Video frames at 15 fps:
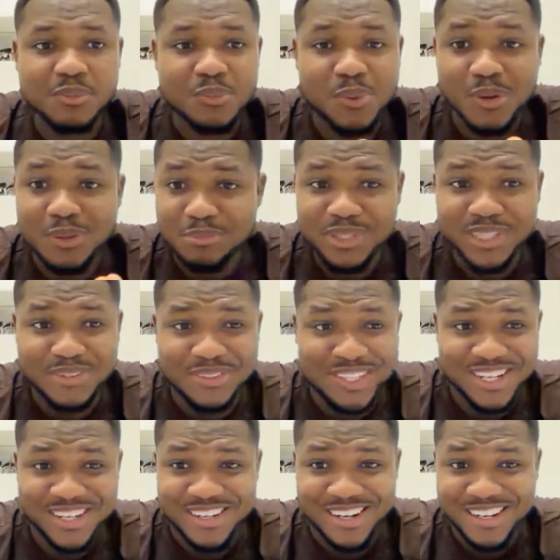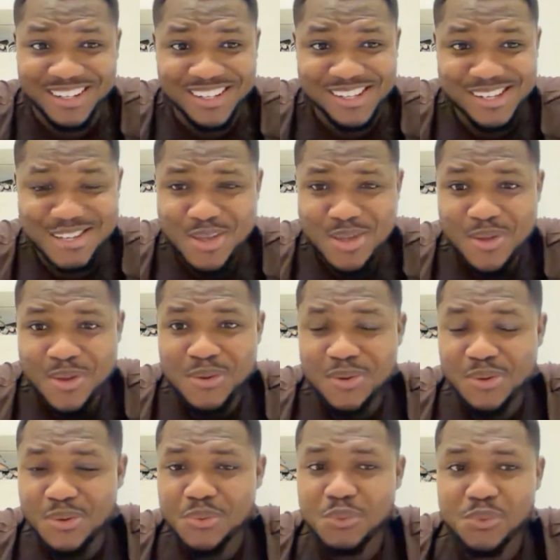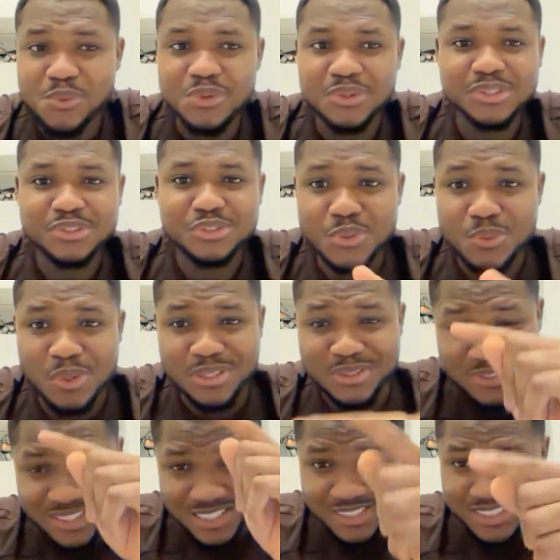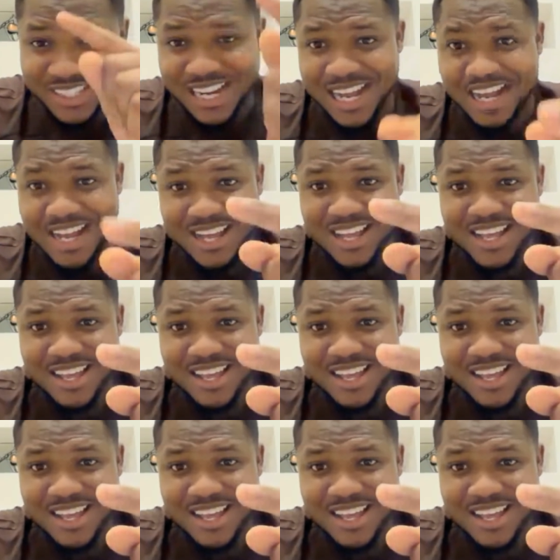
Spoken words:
1 million naira, do you want to sell the car?